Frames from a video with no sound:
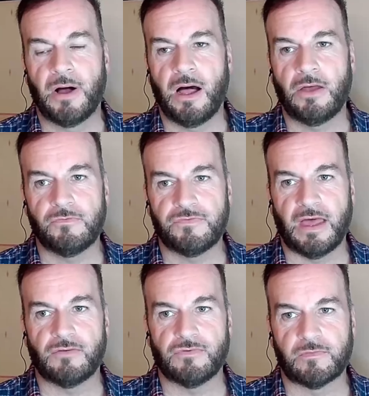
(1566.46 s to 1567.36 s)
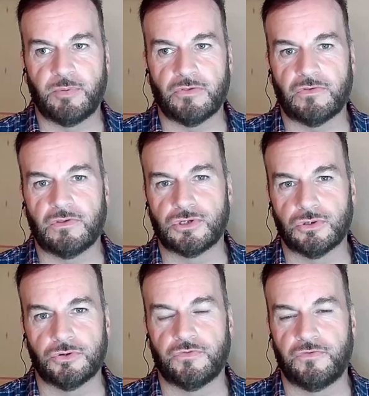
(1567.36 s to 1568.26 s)
part of that response to
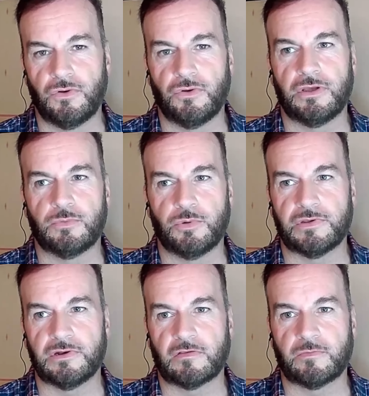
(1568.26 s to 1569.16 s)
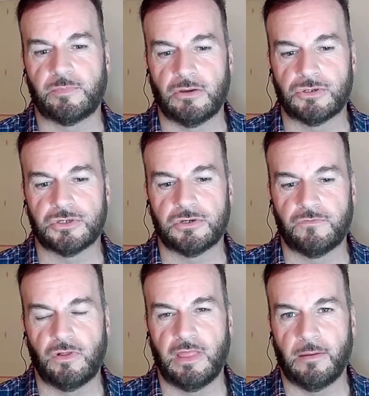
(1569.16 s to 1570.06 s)
George Floyd was an explosion
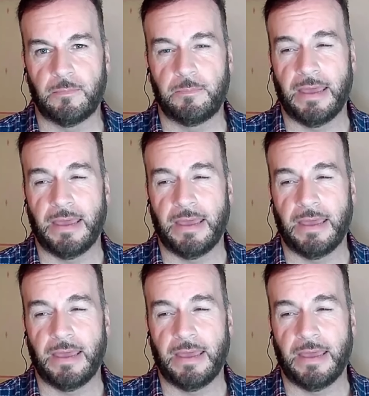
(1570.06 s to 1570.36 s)
of all that